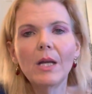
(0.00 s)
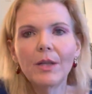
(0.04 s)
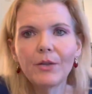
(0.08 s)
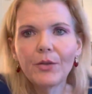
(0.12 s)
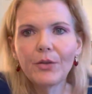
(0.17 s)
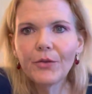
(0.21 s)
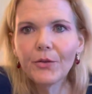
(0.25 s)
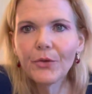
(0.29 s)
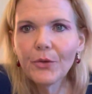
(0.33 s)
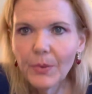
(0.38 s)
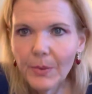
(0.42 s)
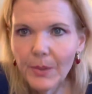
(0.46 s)
to
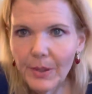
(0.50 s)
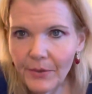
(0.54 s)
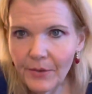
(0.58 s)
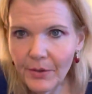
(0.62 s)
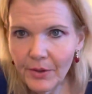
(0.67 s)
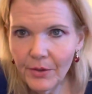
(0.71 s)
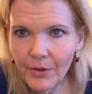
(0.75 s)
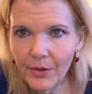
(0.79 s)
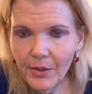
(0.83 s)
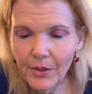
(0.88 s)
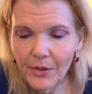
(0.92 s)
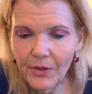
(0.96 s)
squeeze
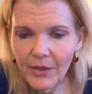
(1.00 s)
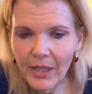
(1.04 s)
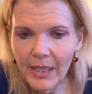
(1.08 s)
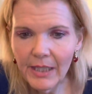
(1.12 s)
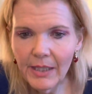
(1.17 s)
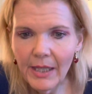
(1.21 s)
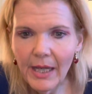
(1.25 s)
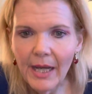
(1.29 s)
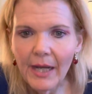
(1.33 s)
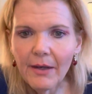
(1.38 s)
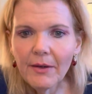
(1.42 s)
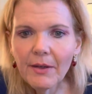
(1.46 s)
into the
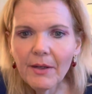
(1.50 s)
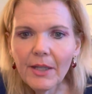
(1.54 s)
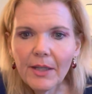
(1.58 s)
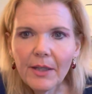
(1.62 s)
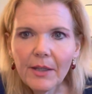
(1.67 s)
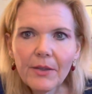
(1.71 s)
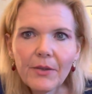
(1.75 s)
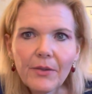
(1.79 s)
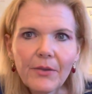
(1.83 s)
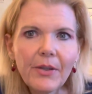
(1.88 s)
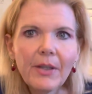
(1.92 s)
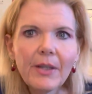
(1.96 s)
tiny
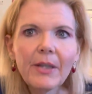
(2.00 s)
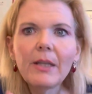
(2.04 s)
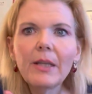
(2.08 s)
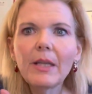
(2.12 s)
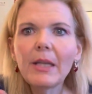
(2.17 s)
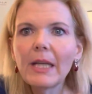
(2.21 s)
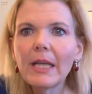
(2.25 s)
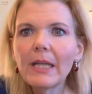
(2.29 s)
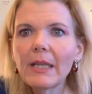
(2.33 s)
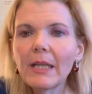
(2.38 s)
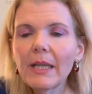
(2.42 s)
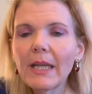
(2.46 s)
areas and to
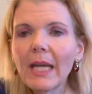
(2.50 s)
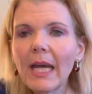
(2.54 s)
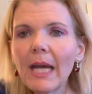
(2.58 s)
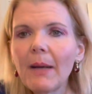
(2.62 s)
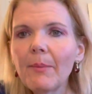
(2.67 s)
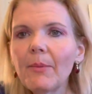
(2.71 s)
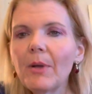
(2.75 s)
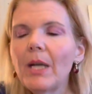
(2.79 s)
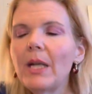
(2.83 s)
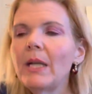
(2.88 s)
get the camera.